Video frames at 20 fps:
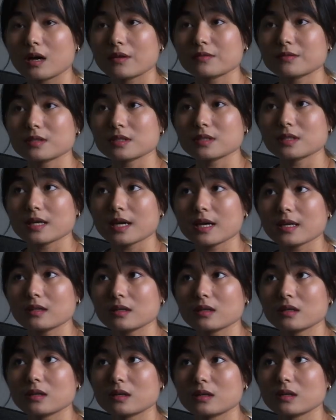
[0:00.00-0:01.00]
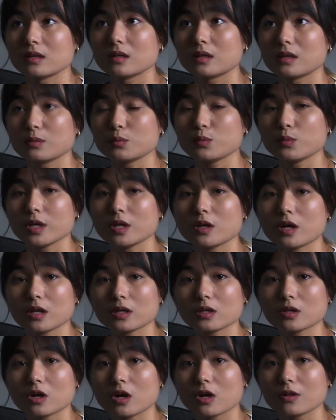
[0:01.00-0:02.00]
After that, we
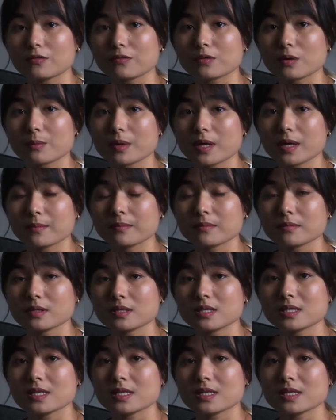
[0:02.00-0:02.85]
got a call from him